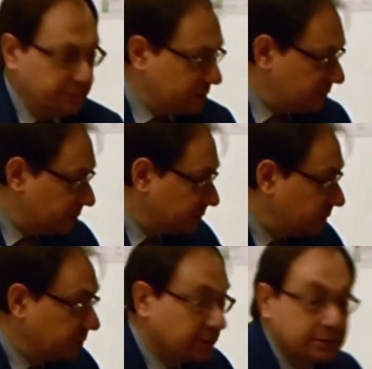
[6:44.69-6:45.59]
which is
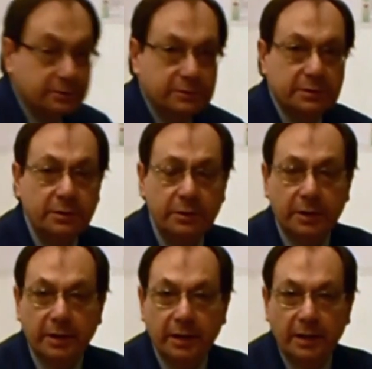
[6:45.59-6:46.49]
orthogonal to the
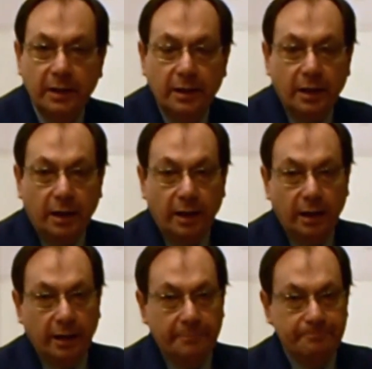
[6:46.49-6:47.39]
door.
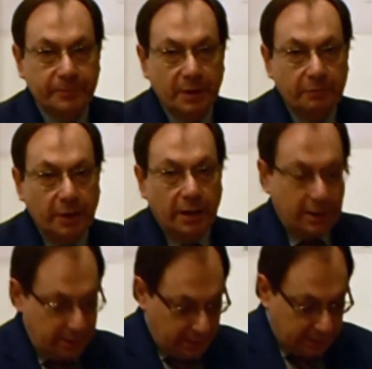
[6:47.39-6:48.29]
Well,
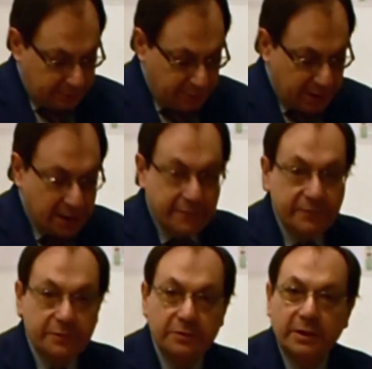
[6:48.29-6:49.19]
let me give
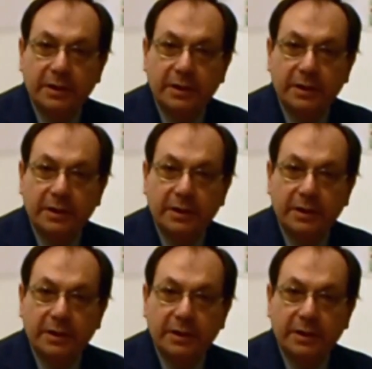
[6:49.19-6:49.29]
you